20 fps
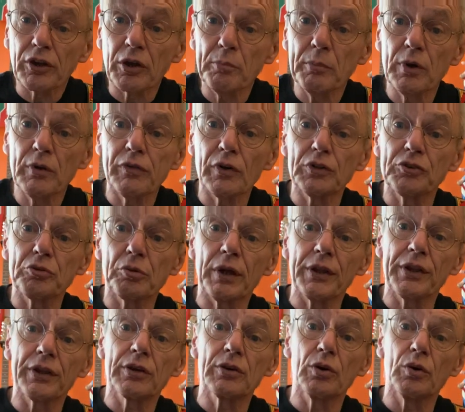you can move on to
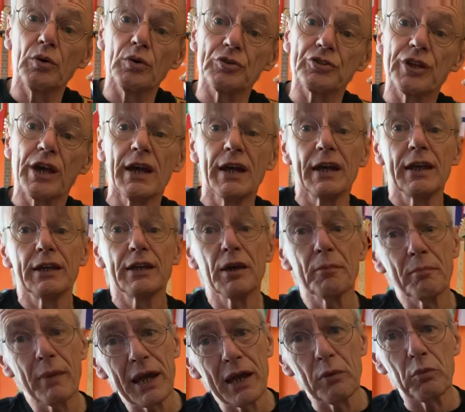other chords.
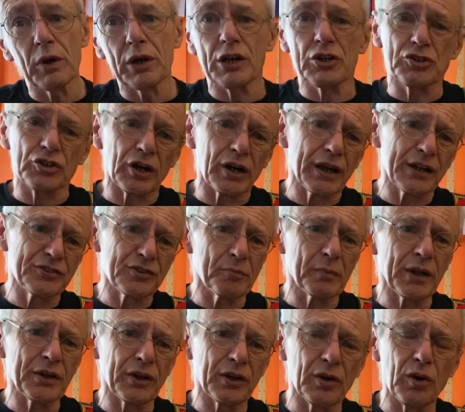You may want to try some
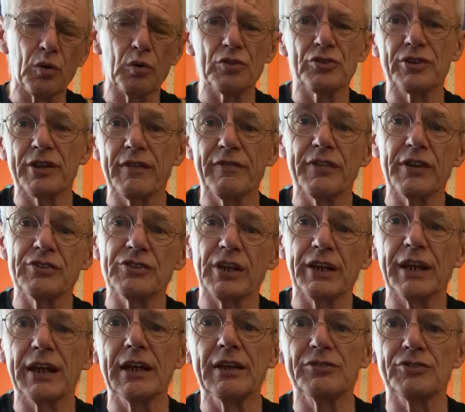other chords, see if there's
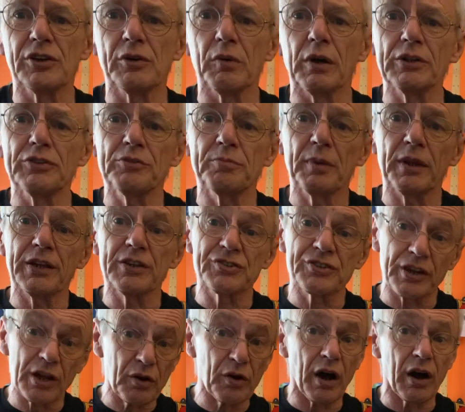any easier ones, but
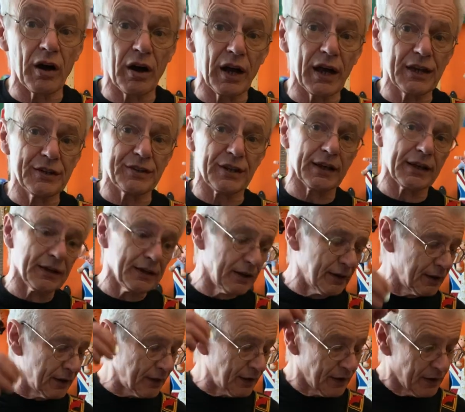there's no hiding
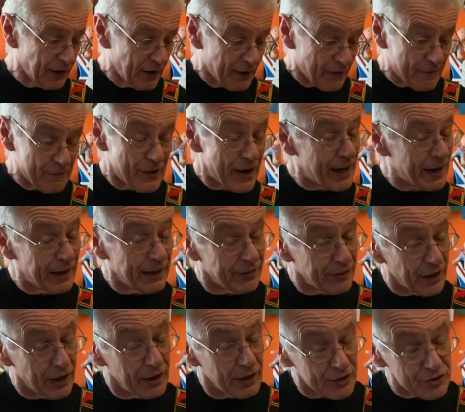really
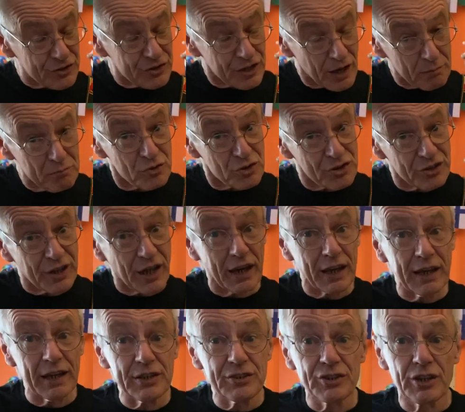that at some
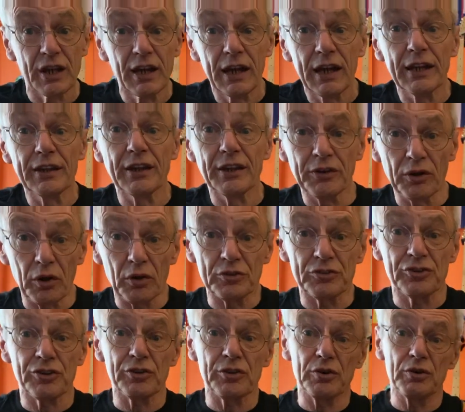stage in the not
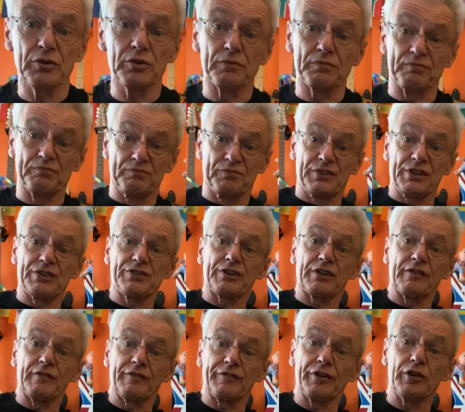too
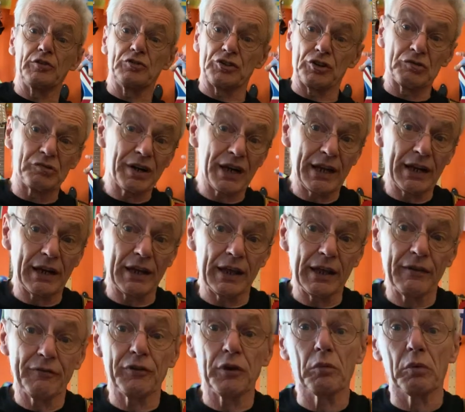distant future
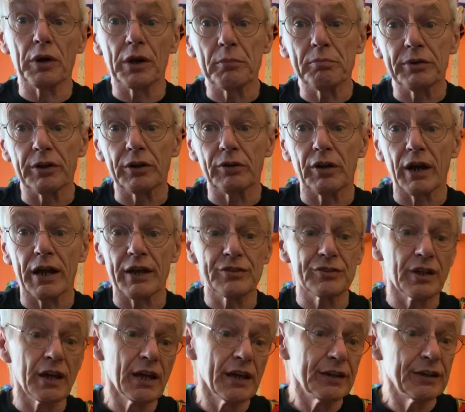really if you want to
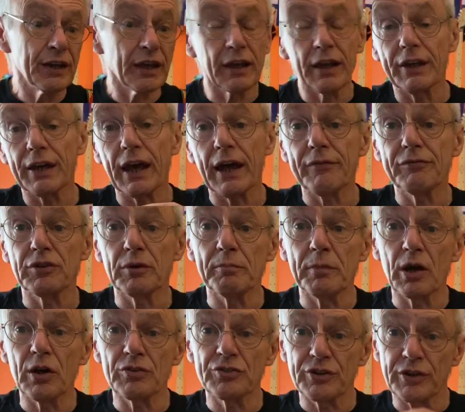progress you're going to have to
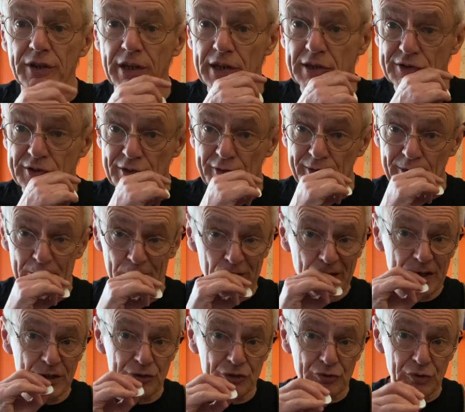master these
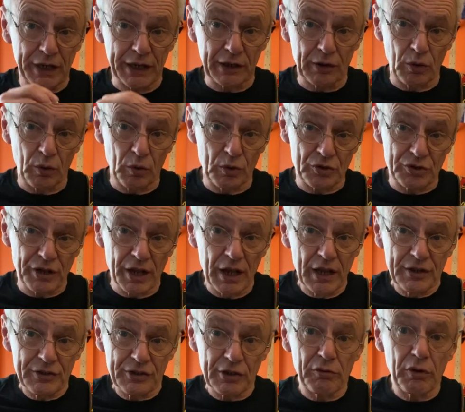these three chords
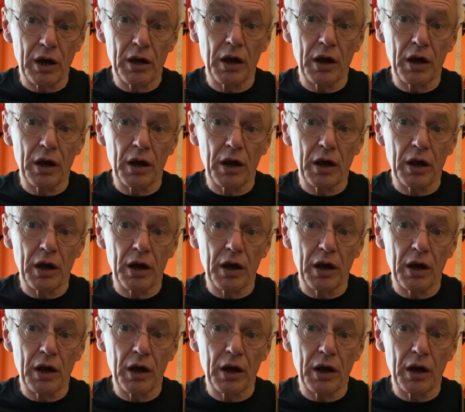so